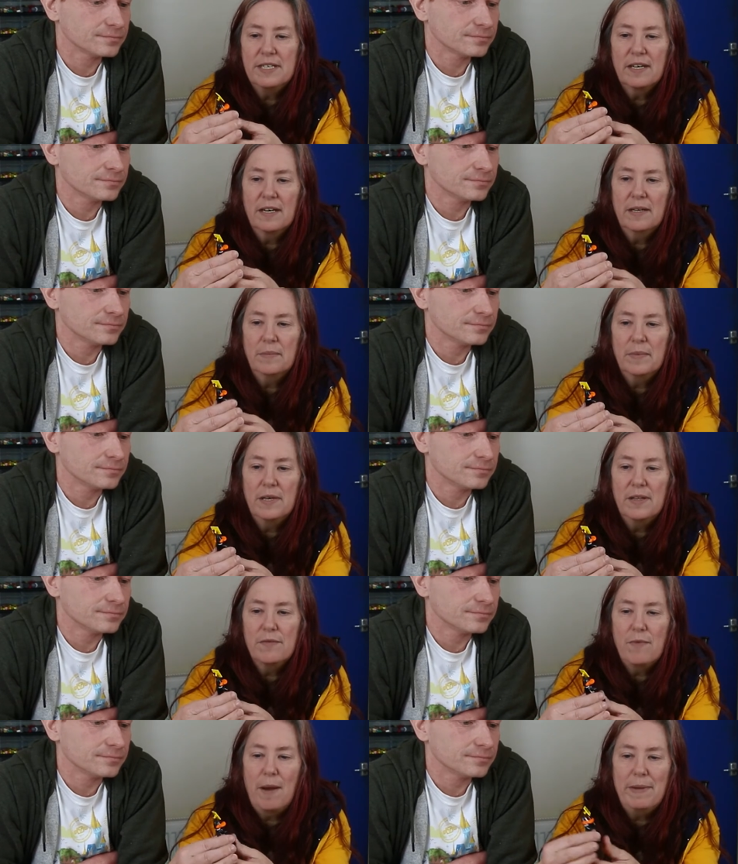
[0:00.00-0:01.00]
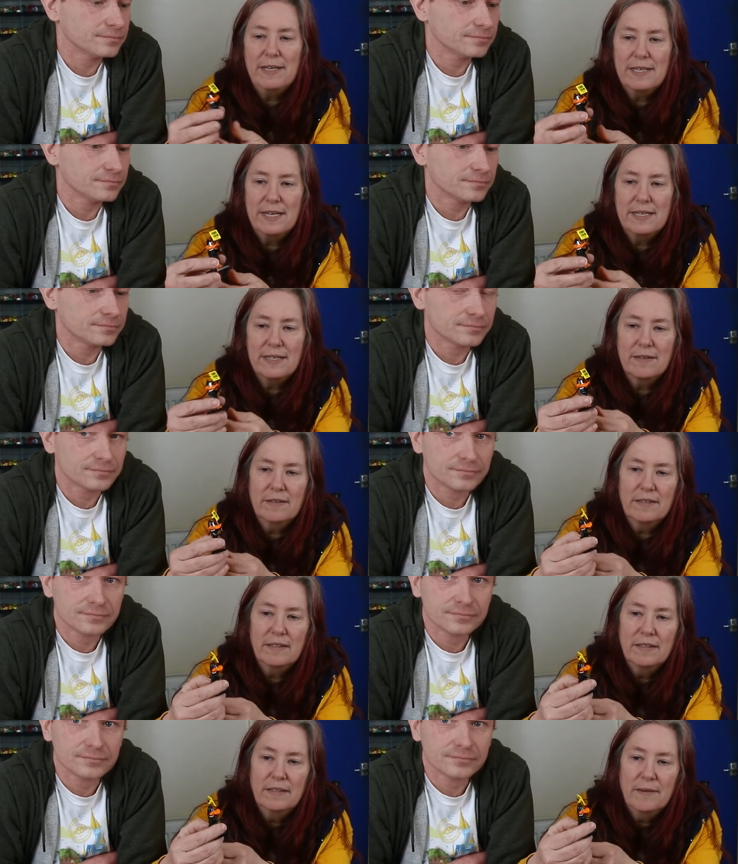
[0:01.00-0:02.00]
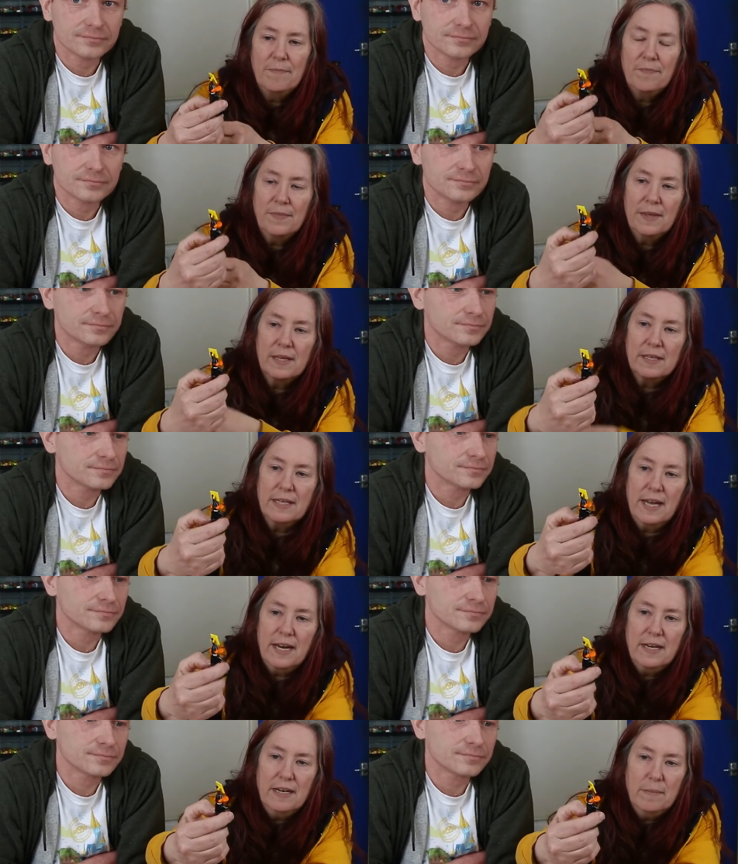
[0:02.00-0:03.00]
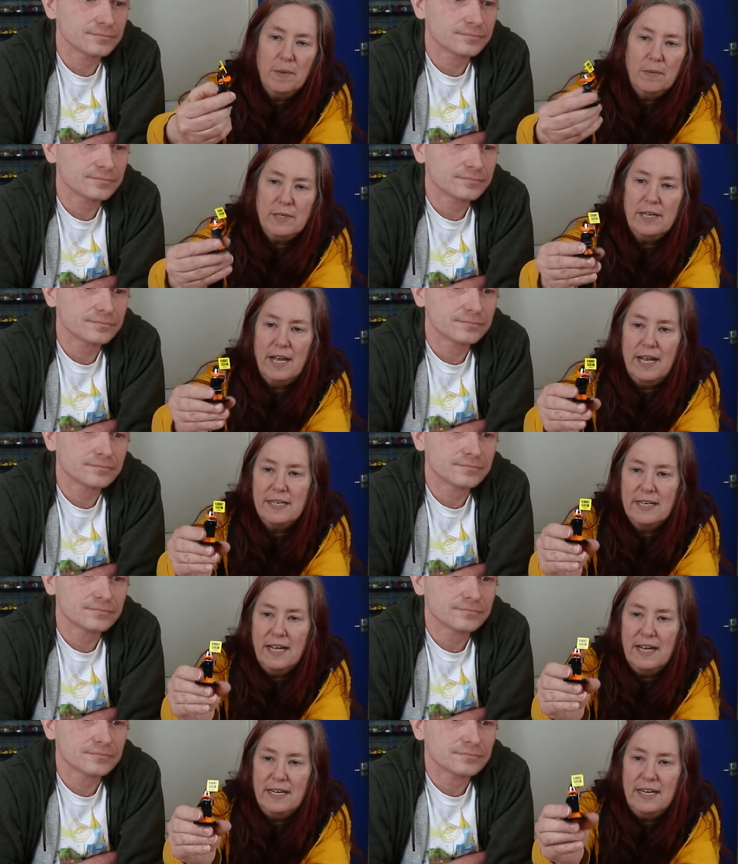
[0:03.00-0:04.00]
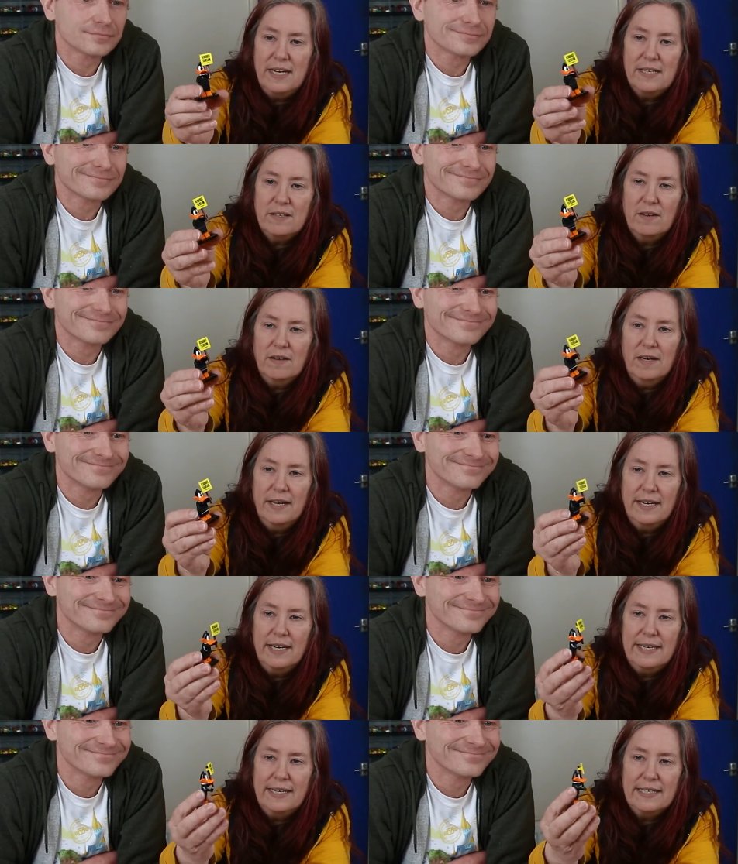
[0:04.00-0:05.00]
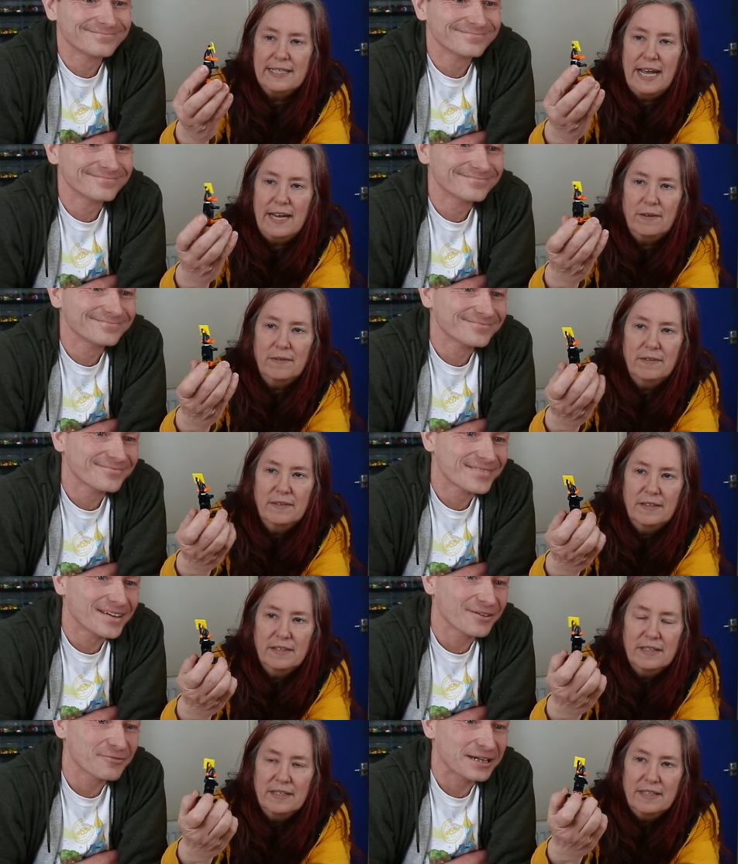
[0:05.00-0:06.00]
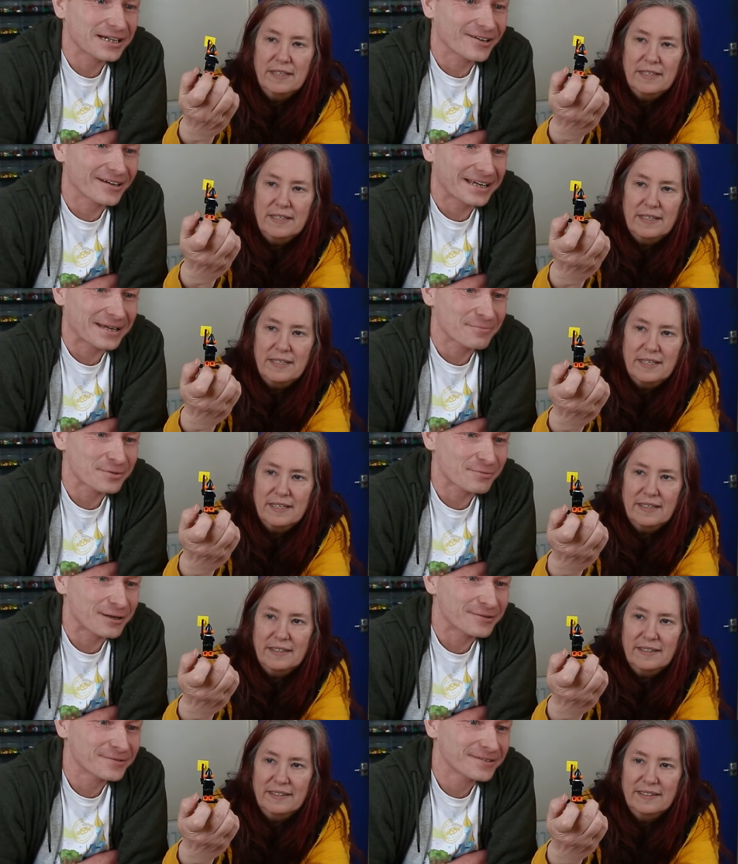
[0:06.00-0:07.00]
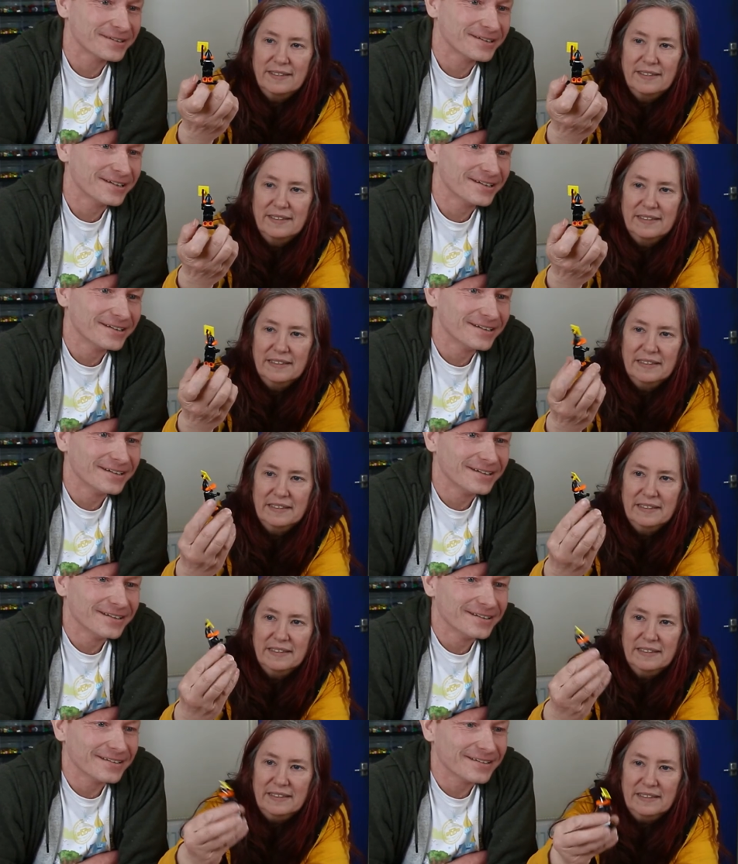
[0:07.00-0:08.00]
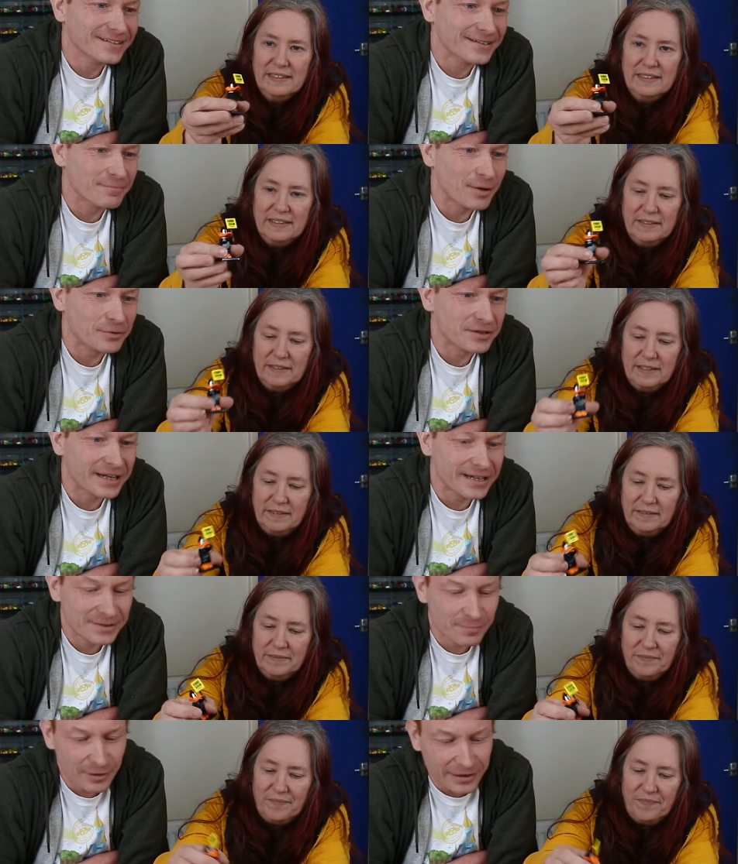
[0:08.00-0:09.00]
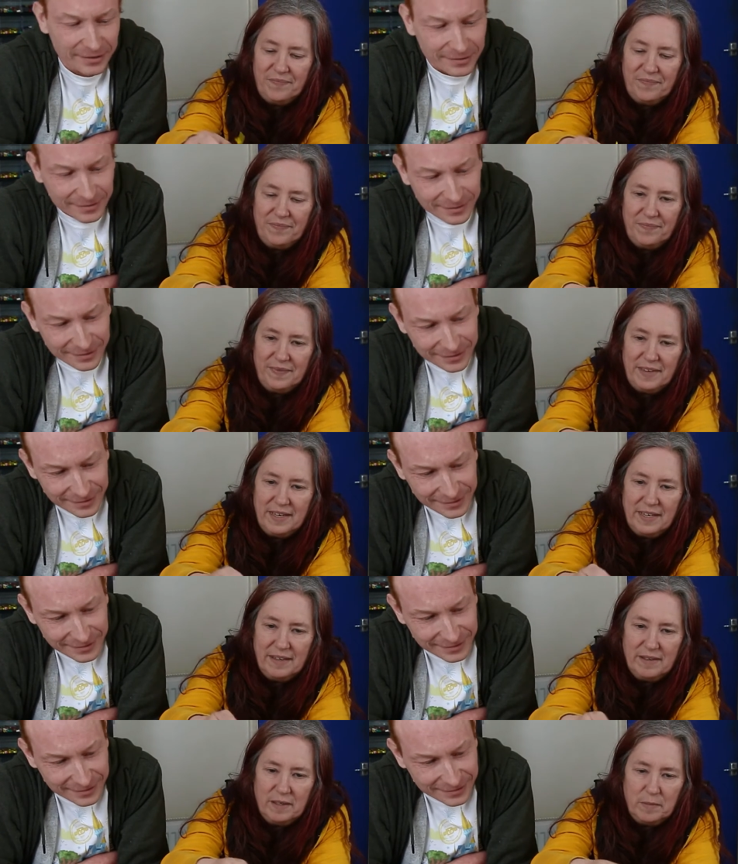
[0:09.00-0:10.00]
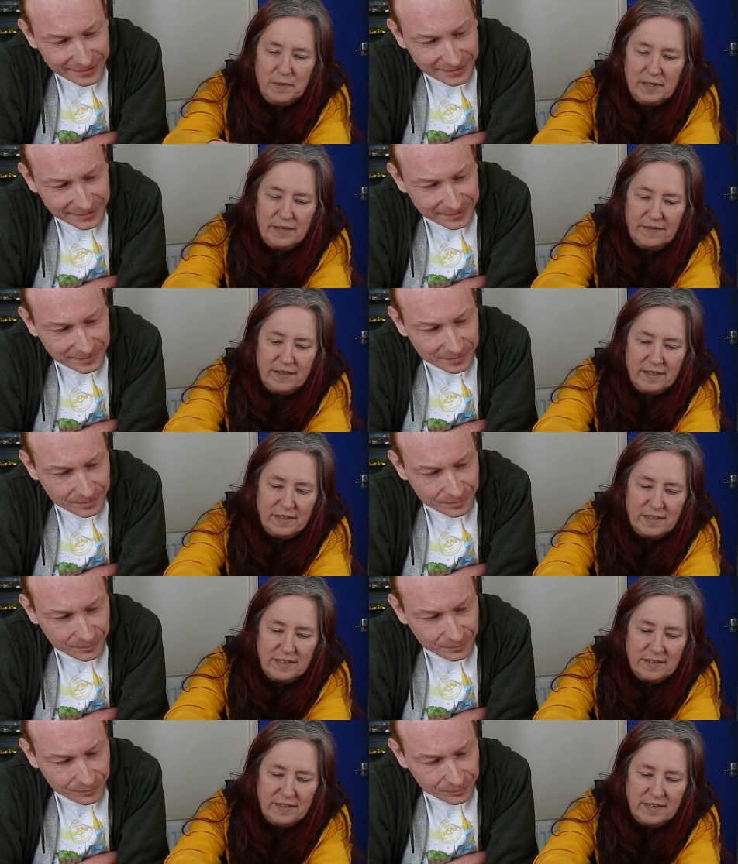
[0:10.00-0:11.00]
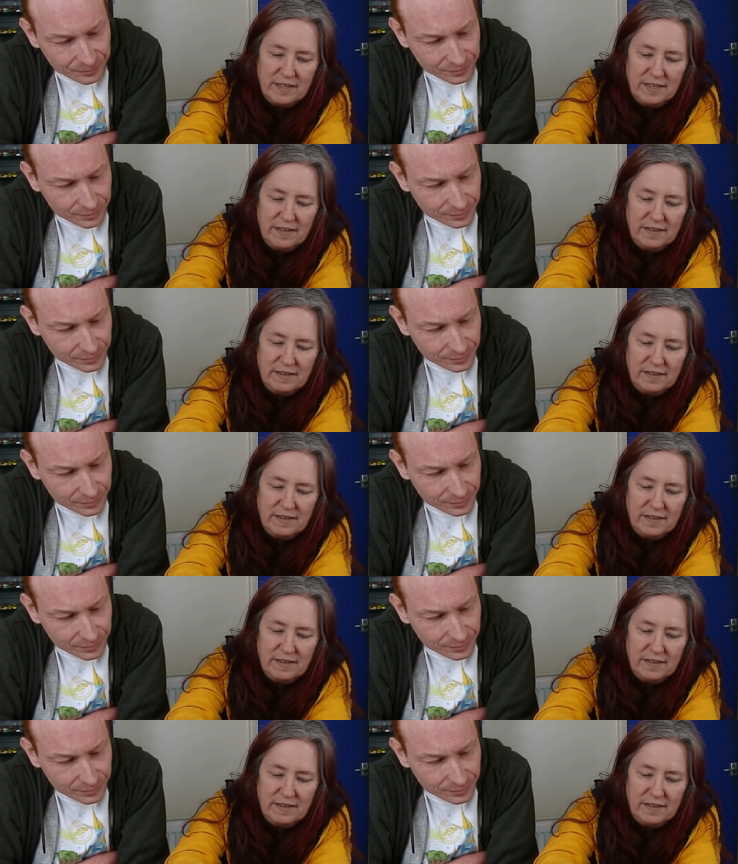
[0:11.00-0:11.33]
Speaker 1: sign with a rabbit season on. again, moulded head, and he's got like a little tail.
Speaker 2: I really like him so, as well.
Speaker 1: The moulded yeah. head's brilliant. Yeah, I'm going to put Daffy Duck this side here.